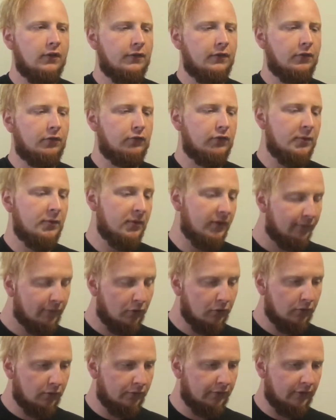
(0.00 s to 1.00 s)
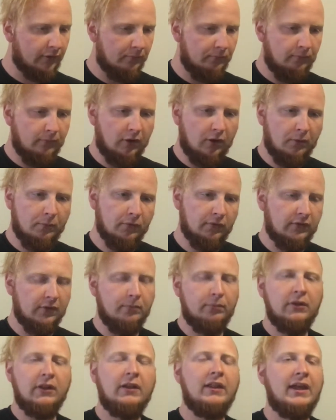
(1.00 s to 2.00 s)
The screaming vocals are almost
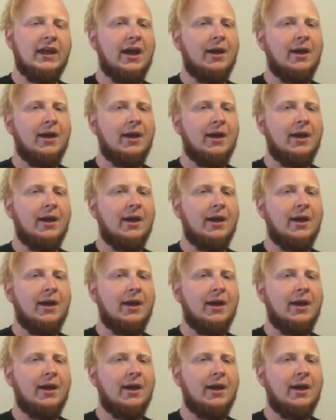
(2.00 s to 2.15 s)
completely